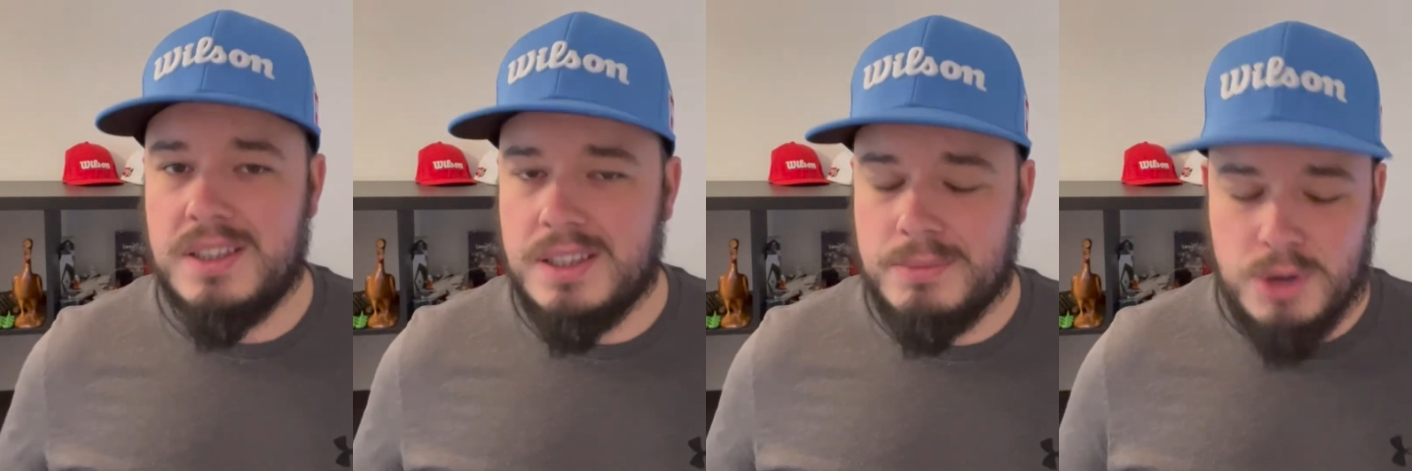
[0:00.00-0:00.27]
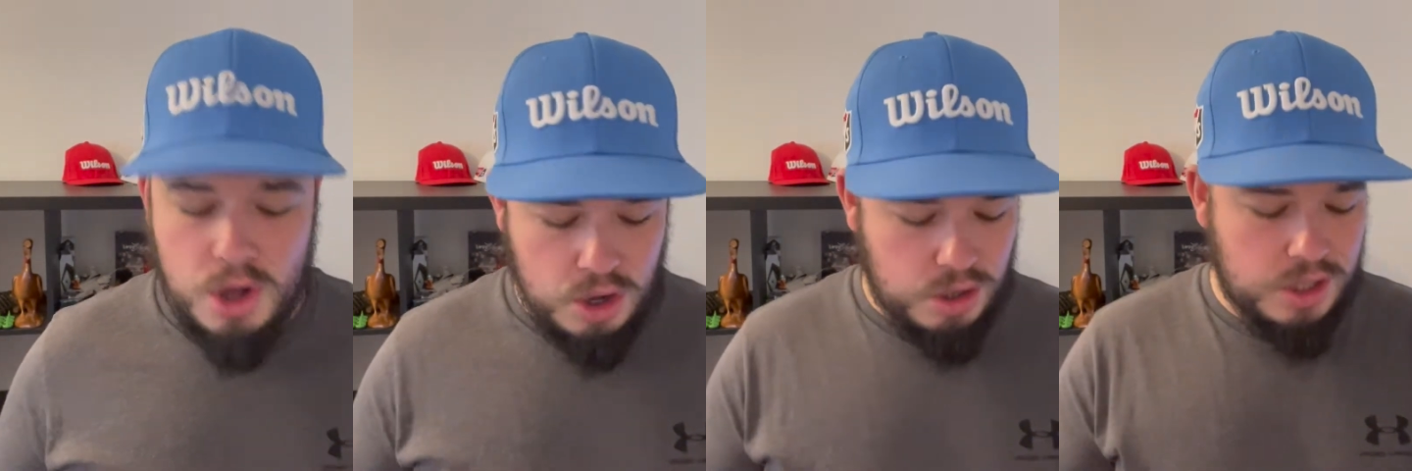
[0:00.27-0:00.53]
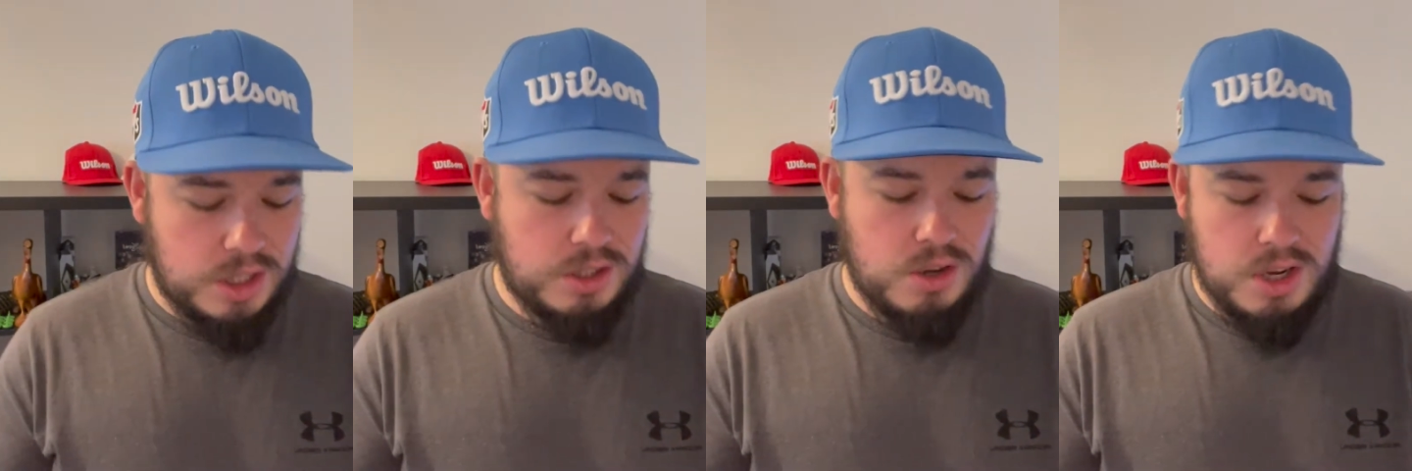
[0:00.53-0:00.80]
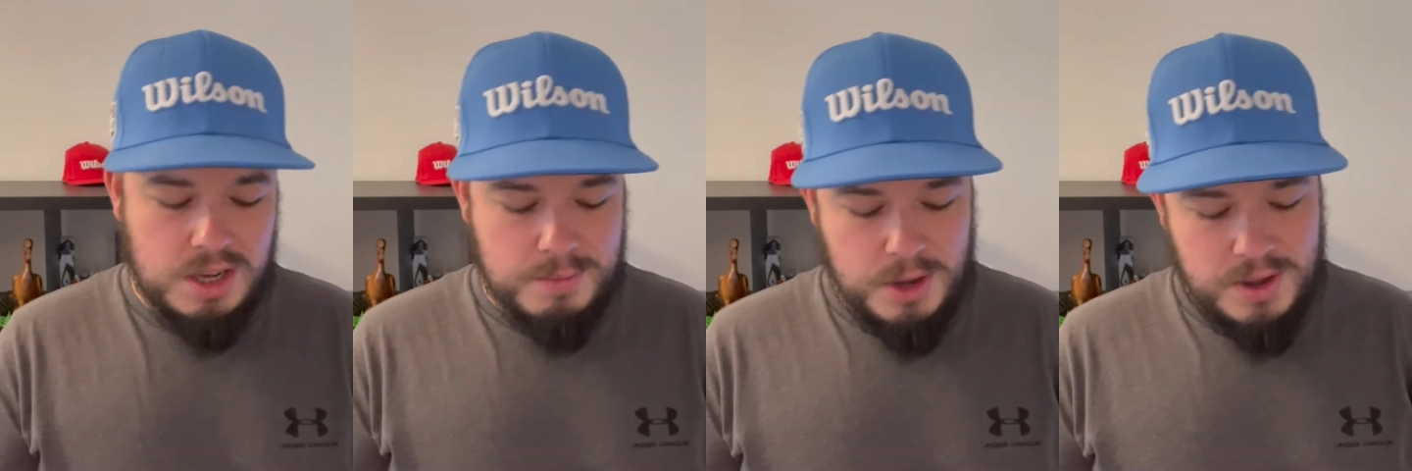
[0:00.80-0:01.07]
I'm not going to
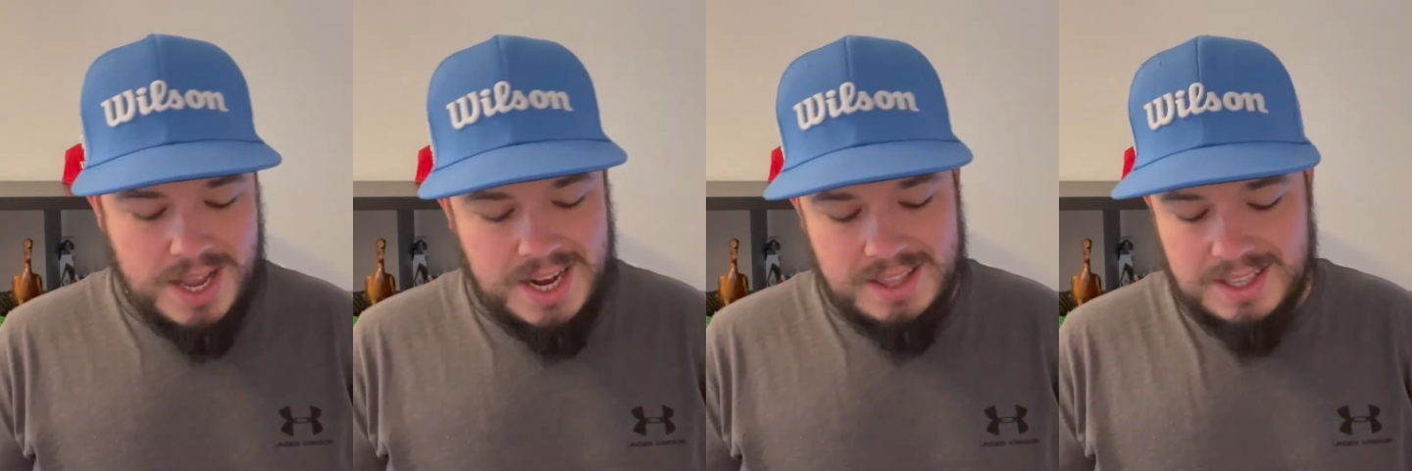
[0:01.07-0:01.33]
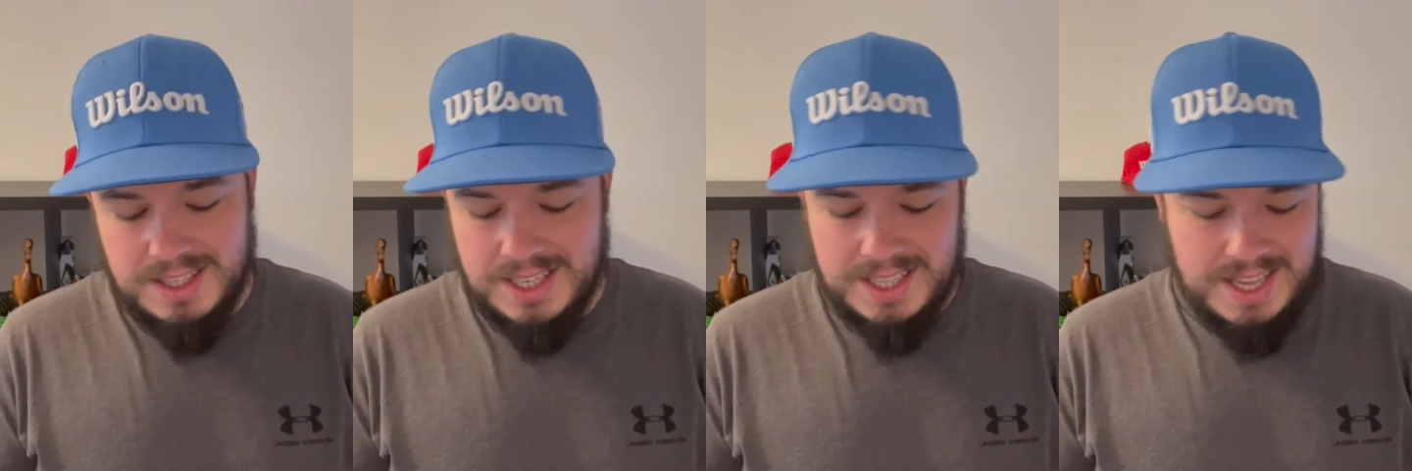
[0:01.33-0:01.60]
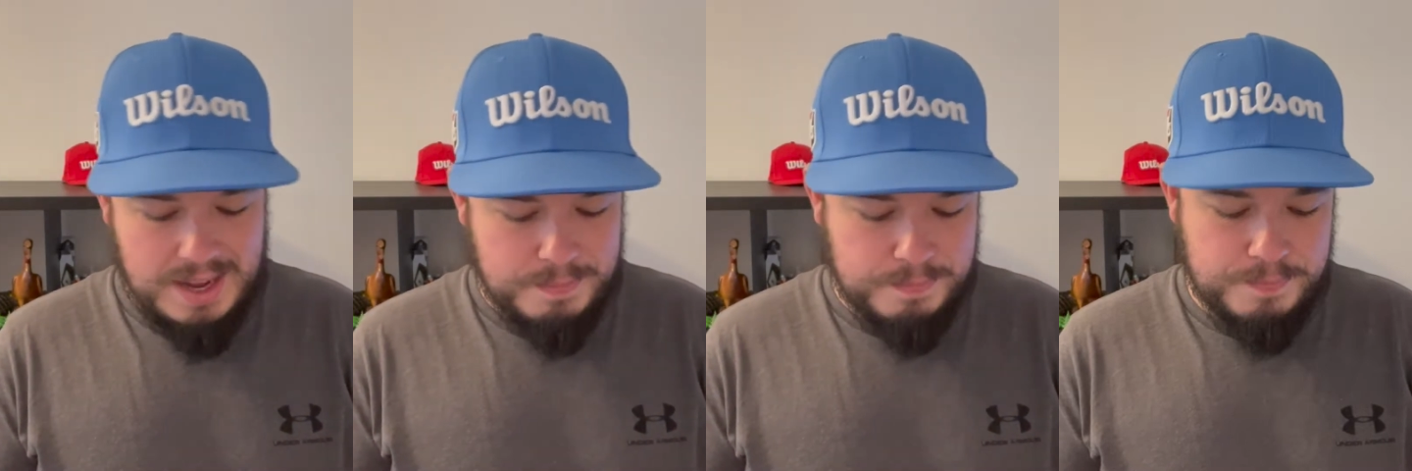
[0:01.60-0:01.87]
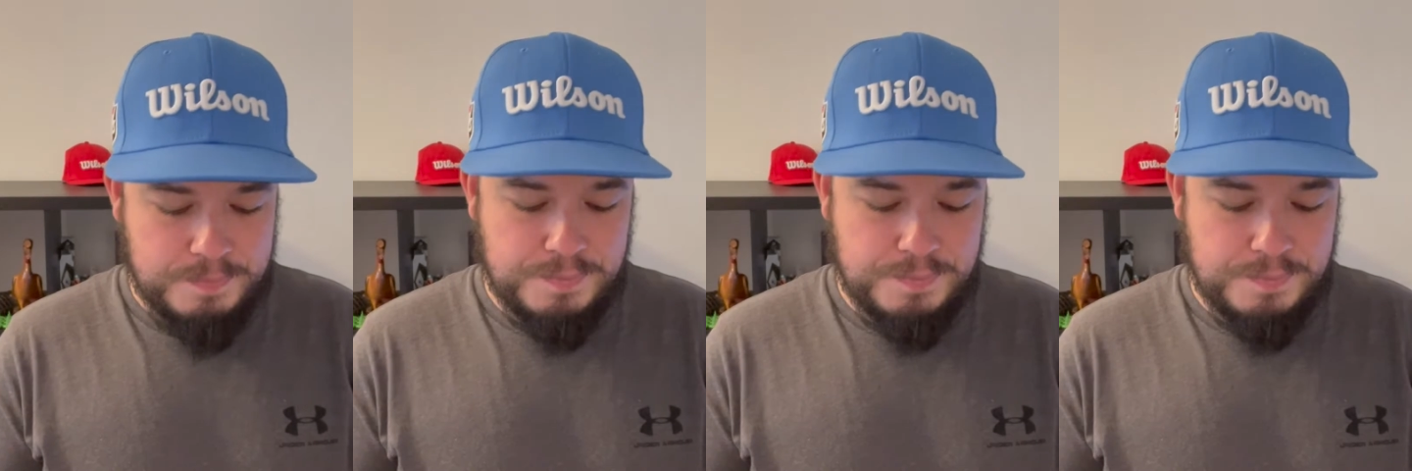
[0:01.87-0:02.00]
talk about anything like that.